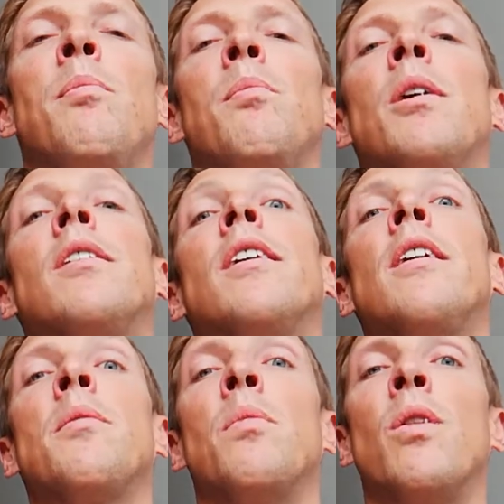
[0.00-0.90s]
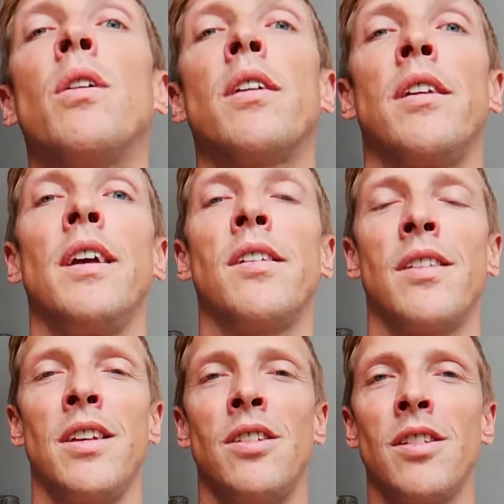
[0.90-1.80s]
But there are more things
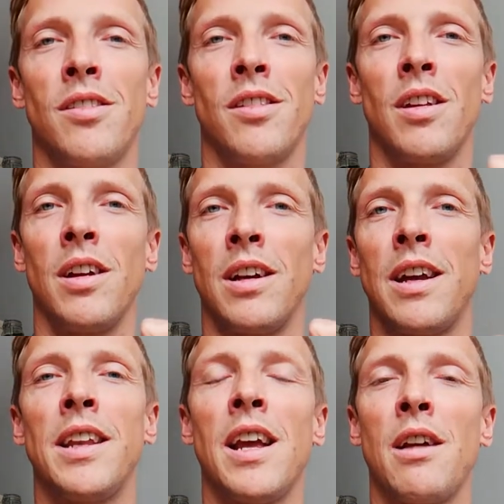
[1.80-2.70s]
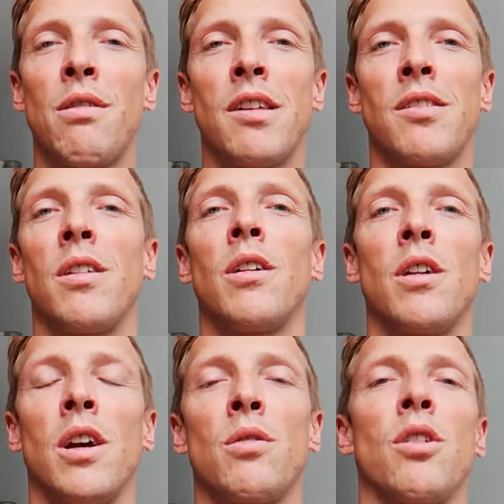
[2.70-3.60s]
than just getting
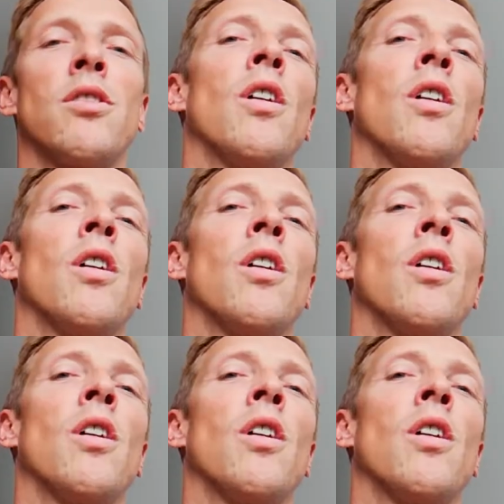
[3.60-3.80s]
across